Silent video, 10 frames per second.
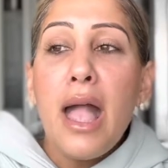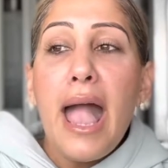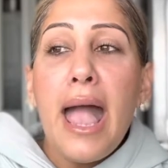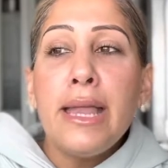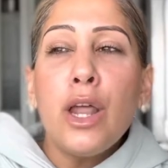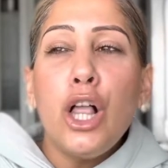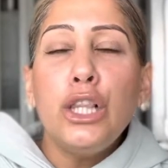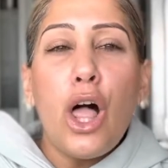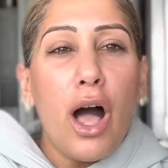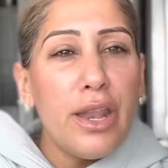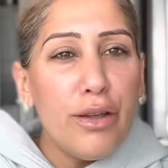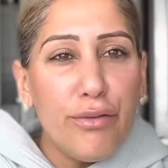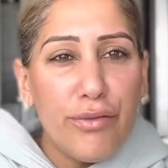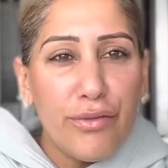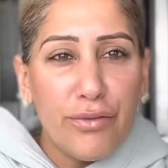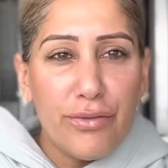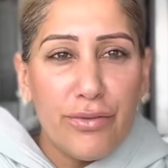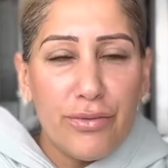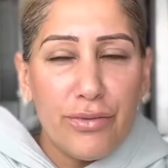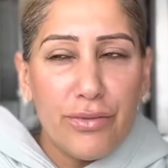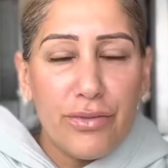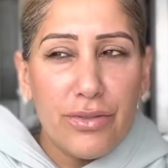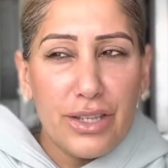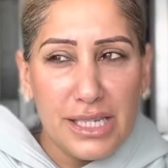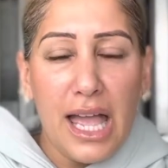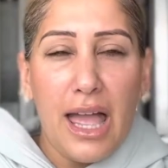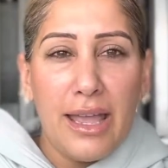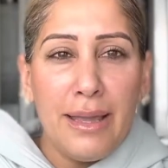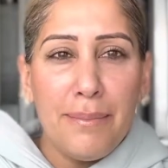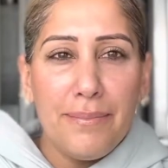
And a lot of the time,